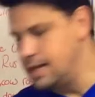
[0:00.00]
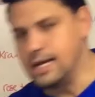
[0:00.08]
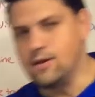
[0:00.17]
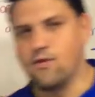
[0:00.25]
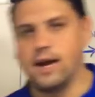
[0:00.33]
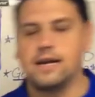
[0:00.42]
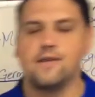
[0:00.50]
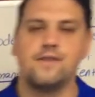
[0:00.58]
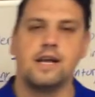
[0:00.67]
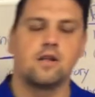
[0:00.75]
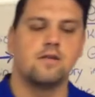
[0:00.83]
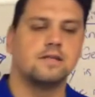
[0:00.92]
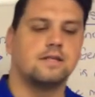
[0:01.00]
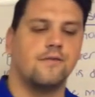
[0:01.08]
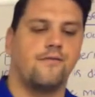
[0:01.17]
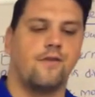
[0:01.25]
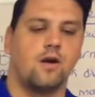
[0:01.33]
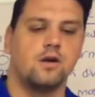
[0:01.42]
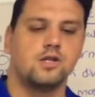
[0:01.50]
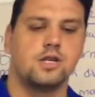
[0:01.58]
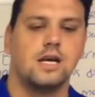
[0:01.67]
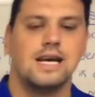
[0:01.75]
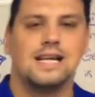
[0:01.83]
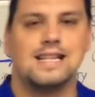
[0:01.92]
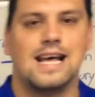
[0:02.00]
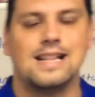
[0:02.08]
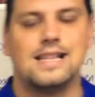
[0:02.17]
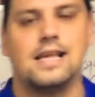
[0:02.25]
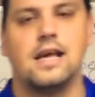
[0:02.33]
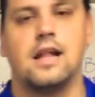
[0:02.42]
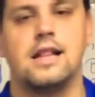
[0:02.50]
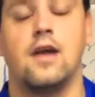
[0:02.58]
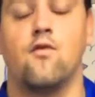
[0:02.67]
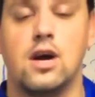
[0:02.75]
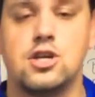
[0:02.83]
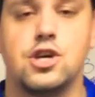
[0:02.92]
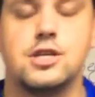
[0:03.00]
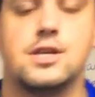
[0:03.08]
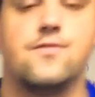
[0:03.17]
the reign of Nicholas I that Russia is